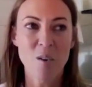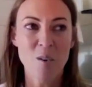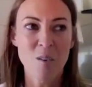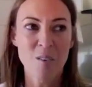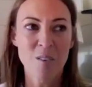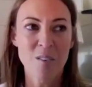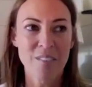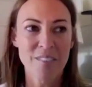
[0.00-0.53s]

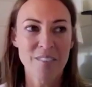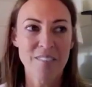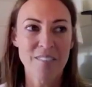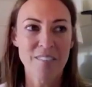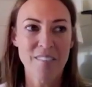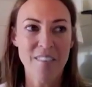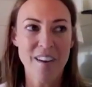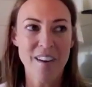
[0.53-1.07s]
know
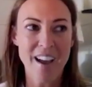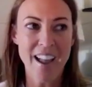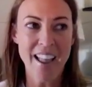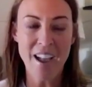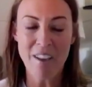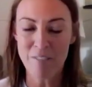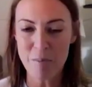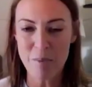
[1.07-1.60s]

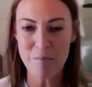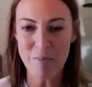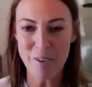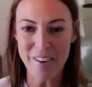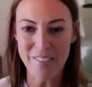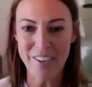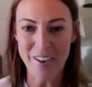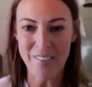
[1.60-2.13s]
I have to be
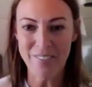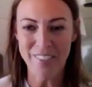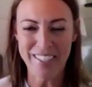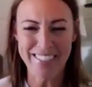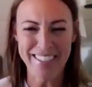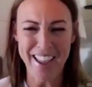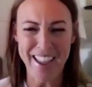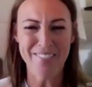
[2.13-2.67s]
brave enough,
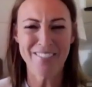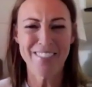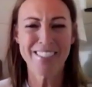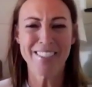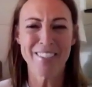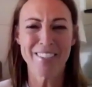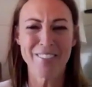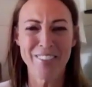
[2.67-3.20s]
like, to have
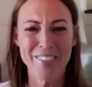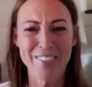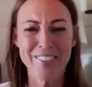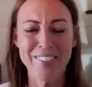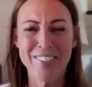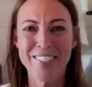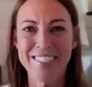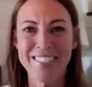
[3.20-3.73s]
this
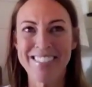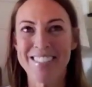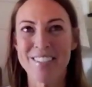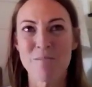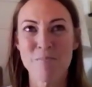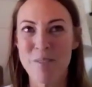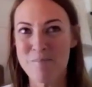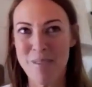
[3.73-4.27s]
interview, to put